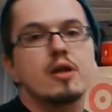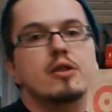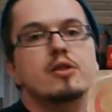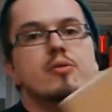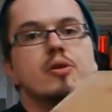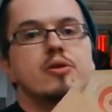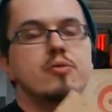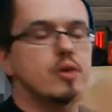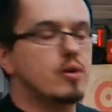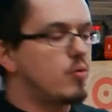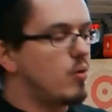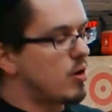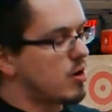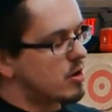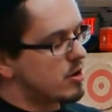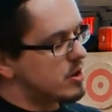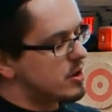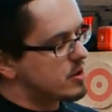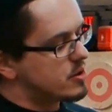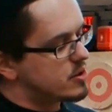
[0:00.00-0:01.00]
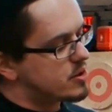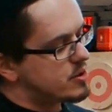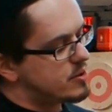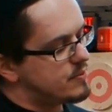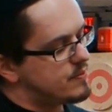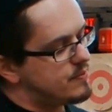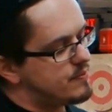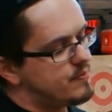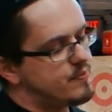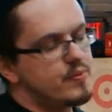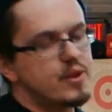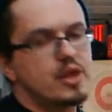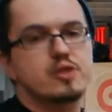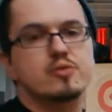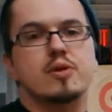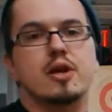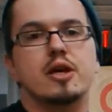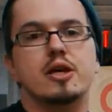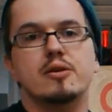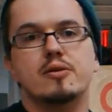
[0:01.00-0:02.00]
3 3/4 inch. That's
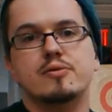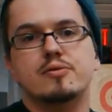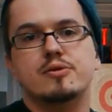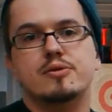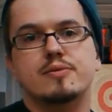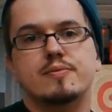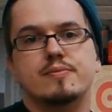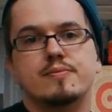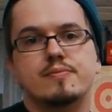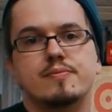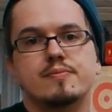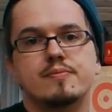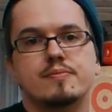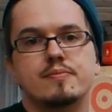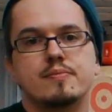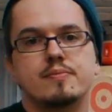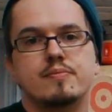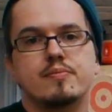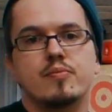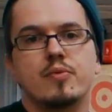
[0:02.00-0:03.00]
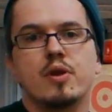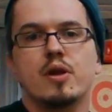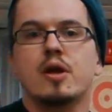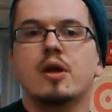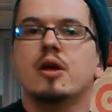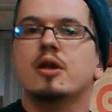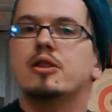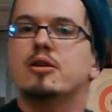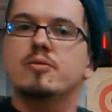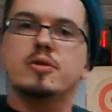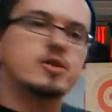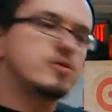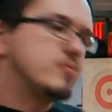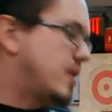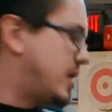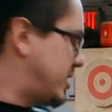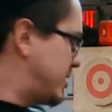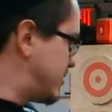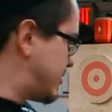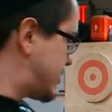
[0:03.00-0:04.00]
what I use. The reason why
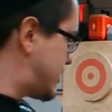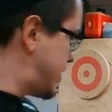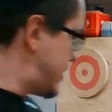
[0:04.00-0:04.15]
I use